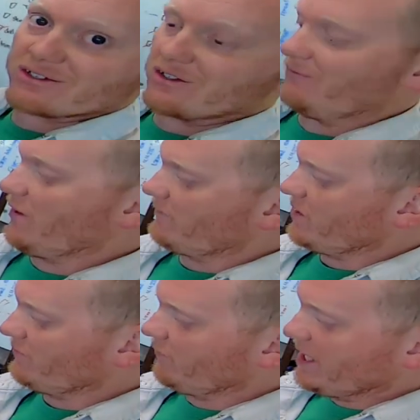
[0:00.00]
actually
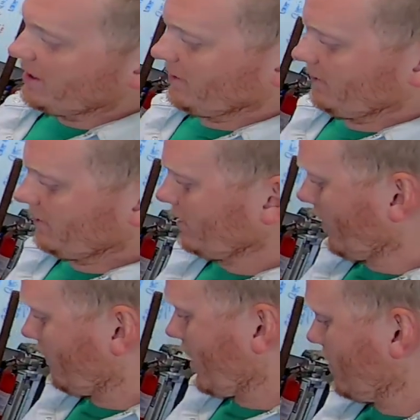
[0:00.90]
50 feet
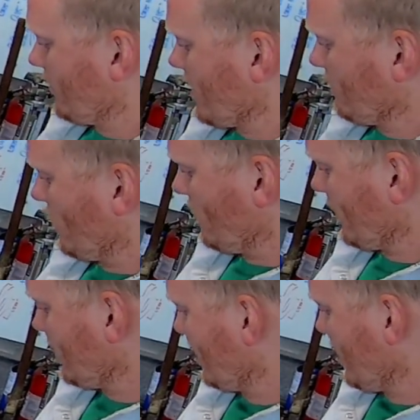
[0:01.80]
of header wrap
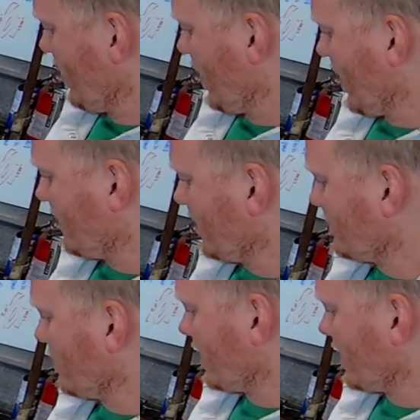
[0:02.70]
on it. And I think it's